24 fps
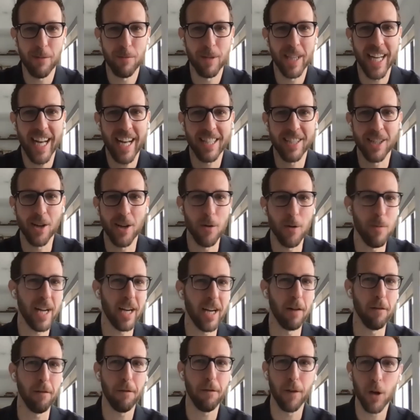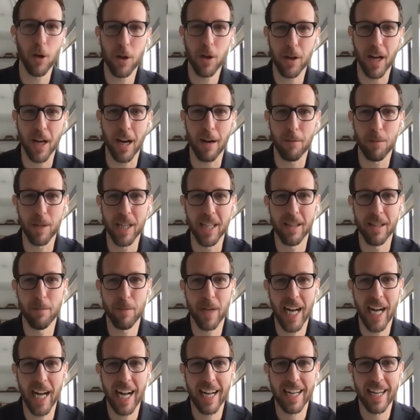And they had to go make a photocopy in the
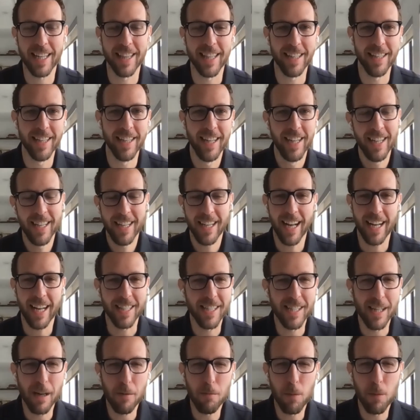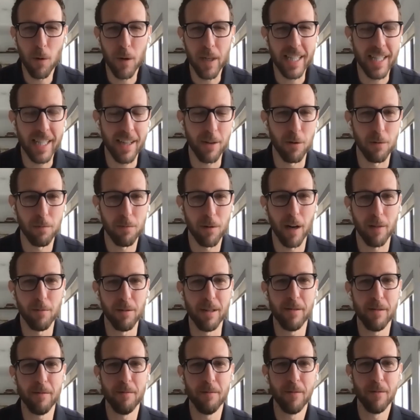back. And then at some points they were
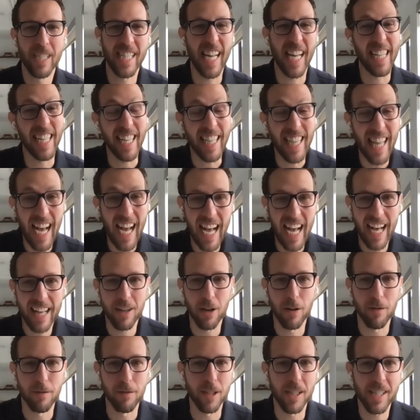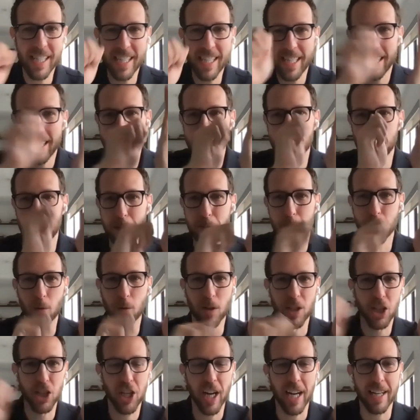probably sending that overseas. People
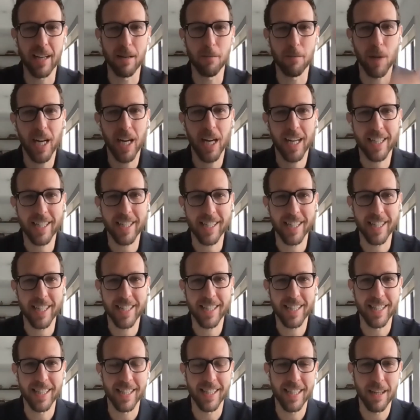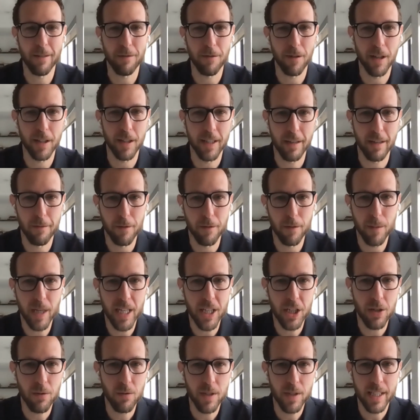were checking boxes to see if all the
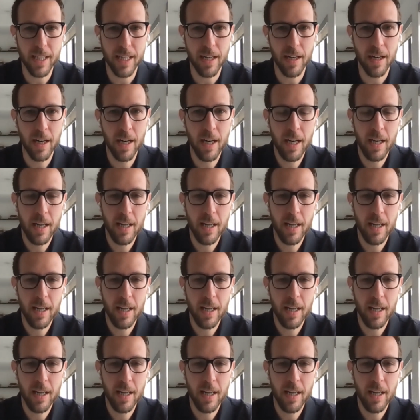information was there.